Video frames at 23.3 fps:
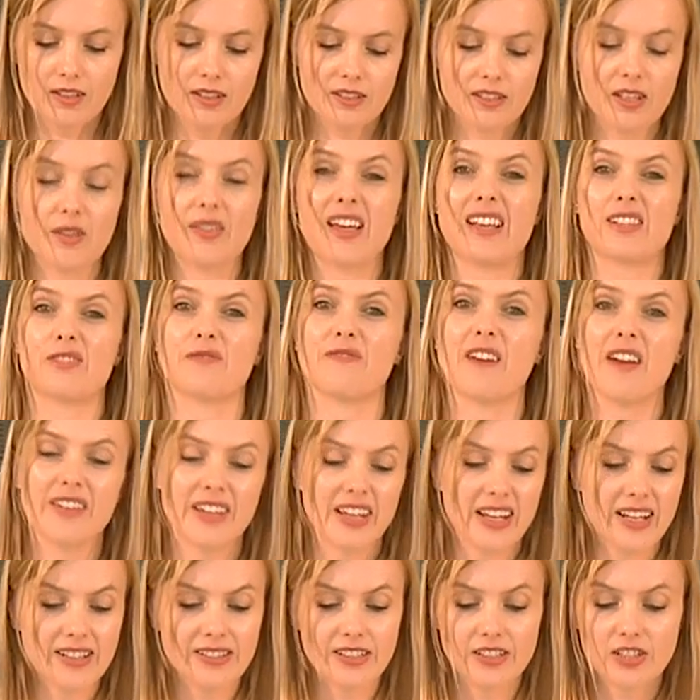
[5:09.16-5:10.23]
So that's very
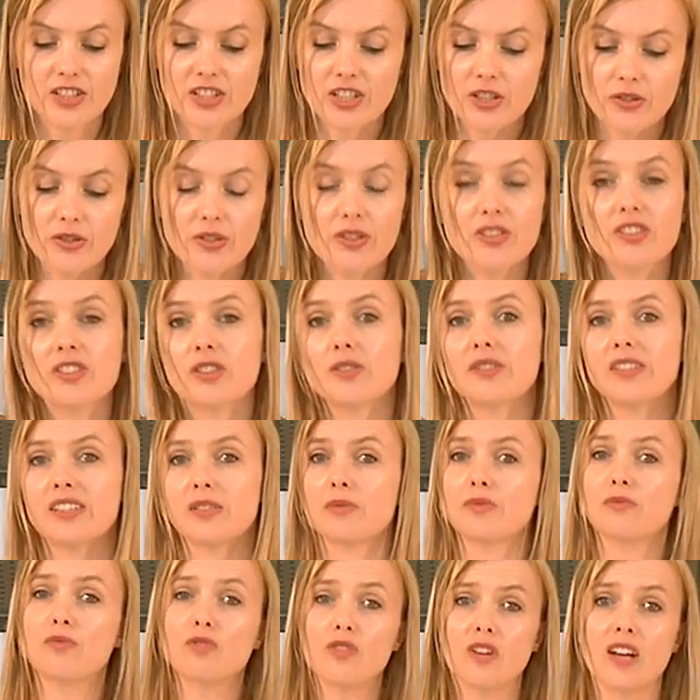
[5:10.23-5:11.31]
easy to do. You can do this
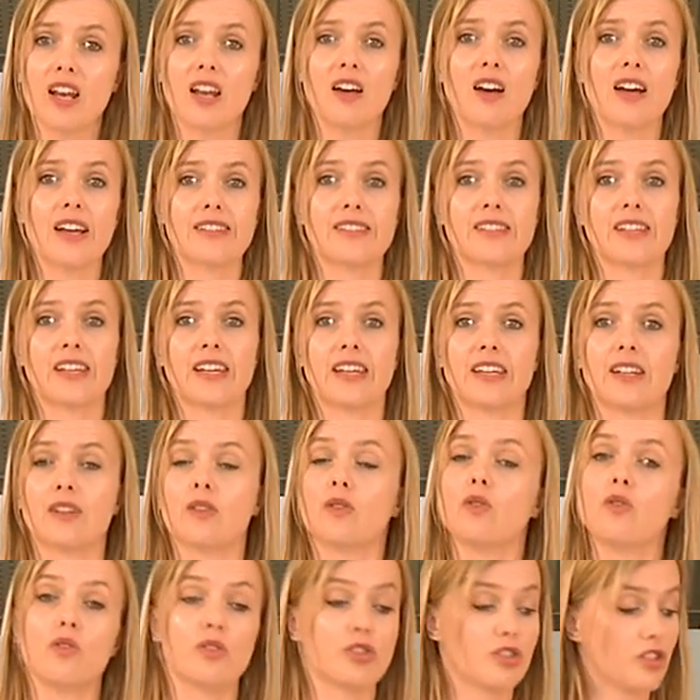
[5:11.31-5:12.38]
with royal icing
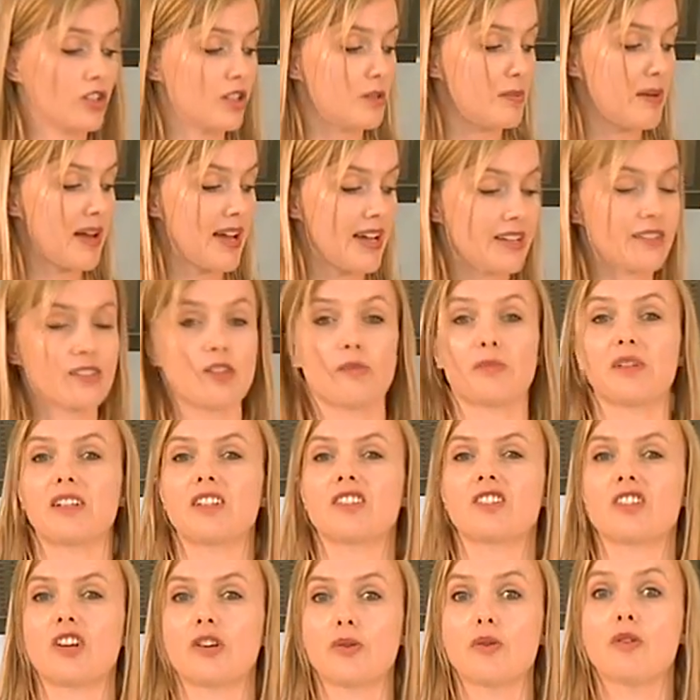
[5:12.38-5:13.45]
or sugar paste. So I'm going
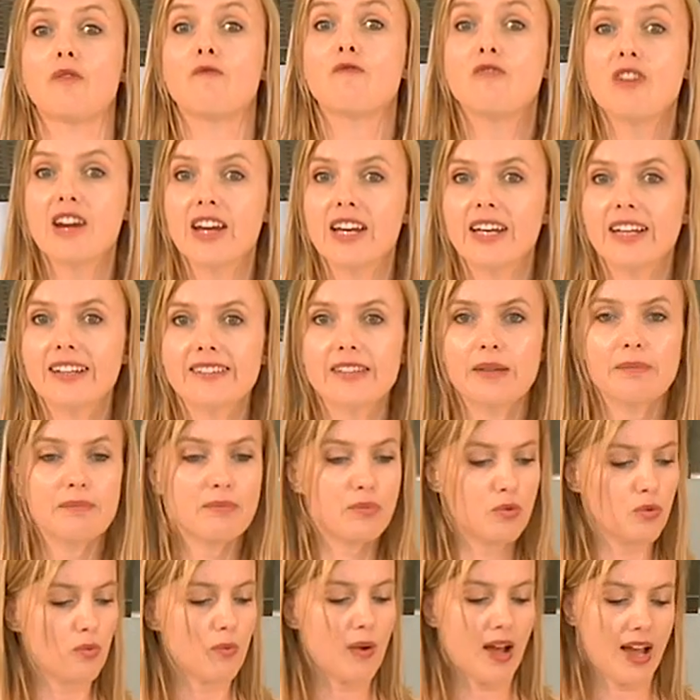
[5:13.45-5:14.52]
to show you a really
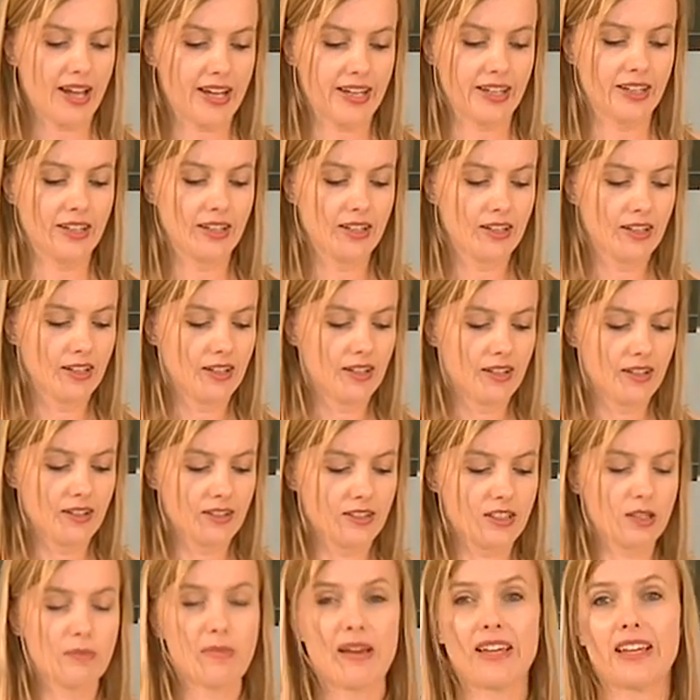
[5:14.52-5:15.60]
simple way
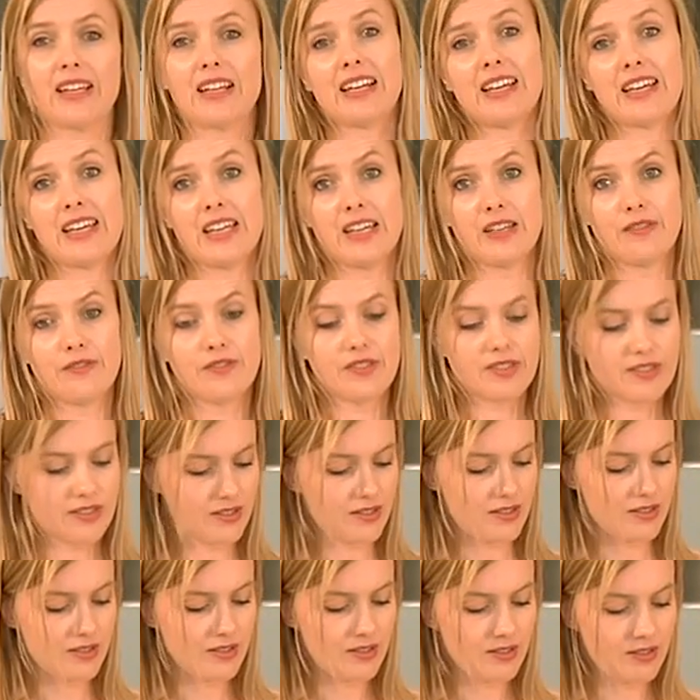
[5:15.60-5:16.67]
to make
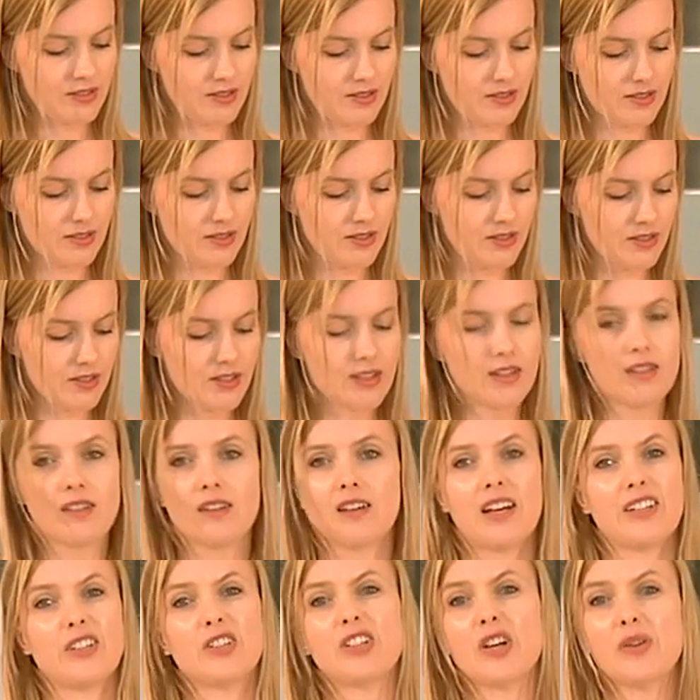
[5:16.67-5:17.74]
leaves.
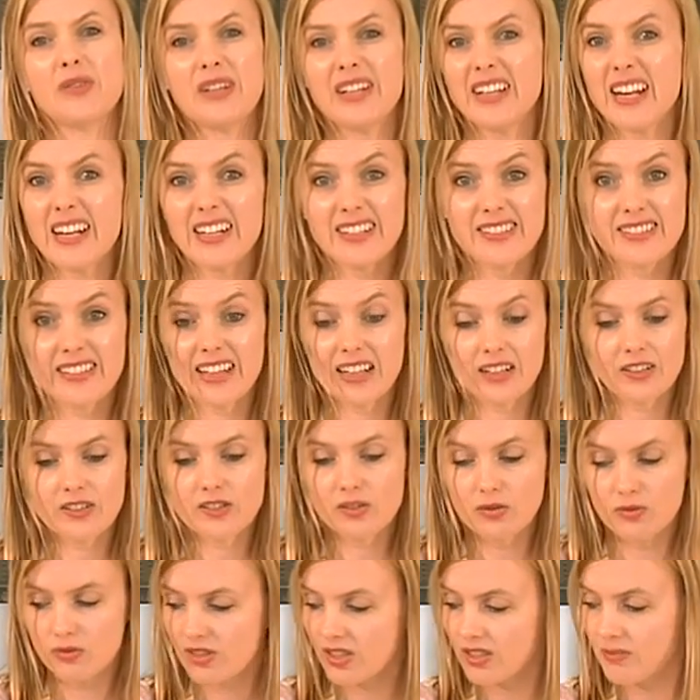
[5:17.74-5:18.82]
And you don't need any skill at
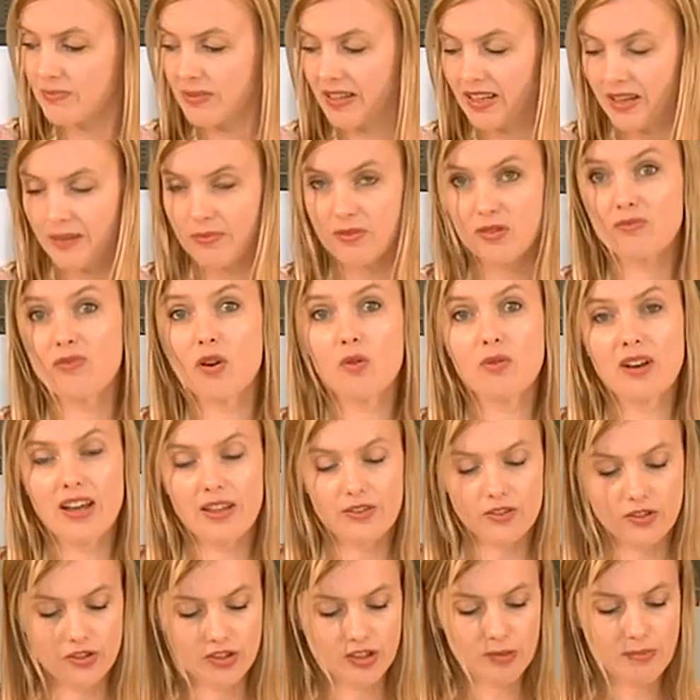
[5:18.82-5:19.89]
all, just be able to roll out
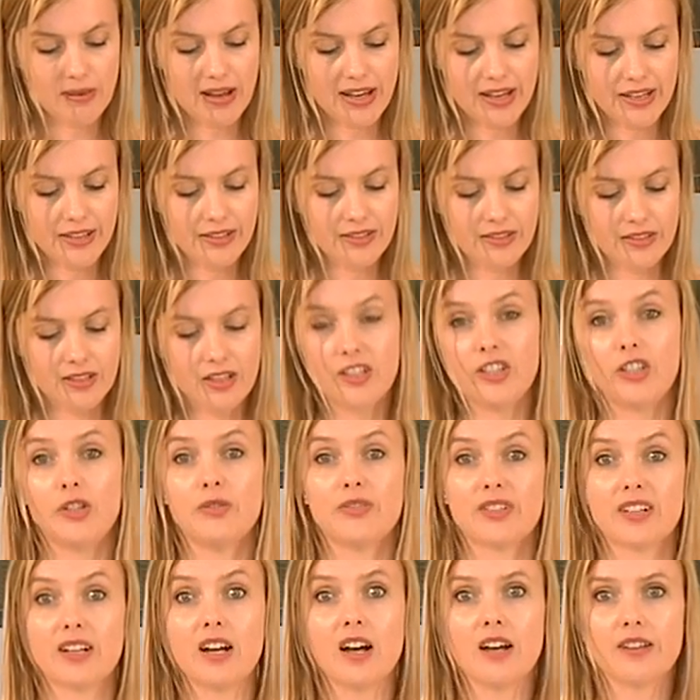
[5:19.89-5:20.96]
the sugar paste and
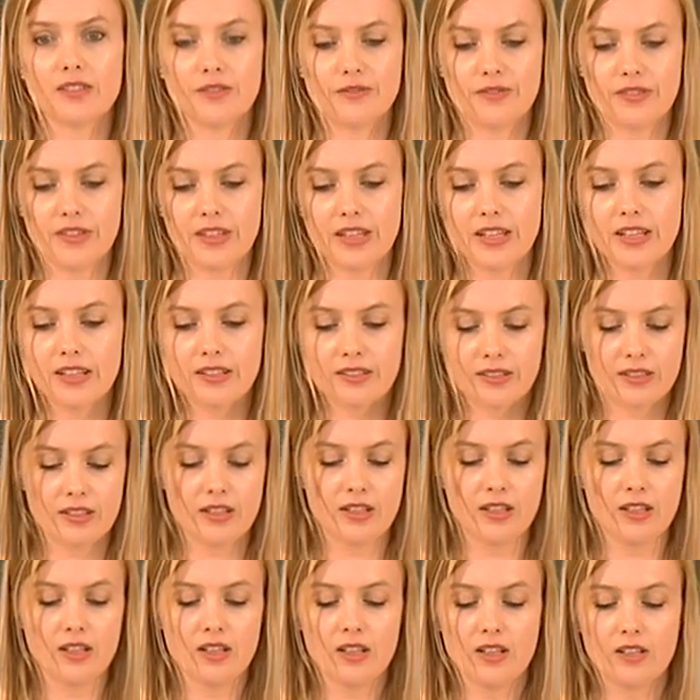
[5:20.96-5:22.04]
use a cutter for this.
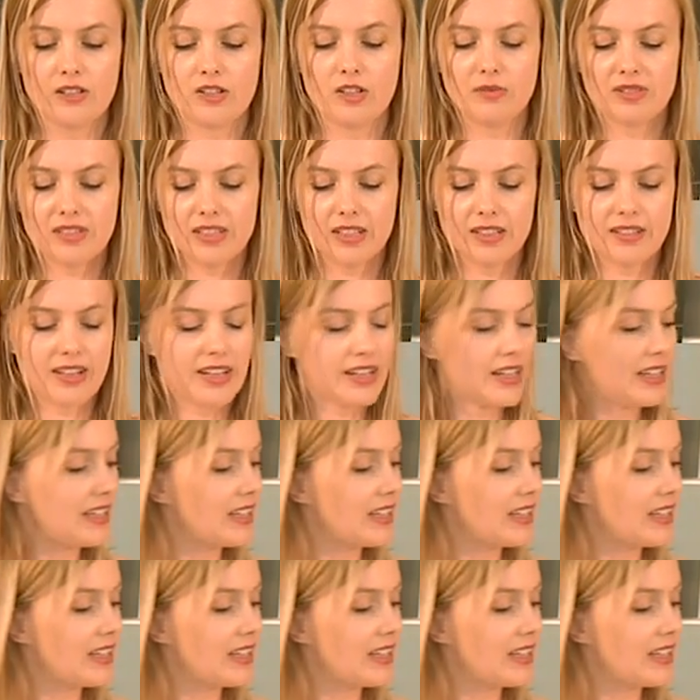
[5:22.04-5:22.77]
So I'm just going to take a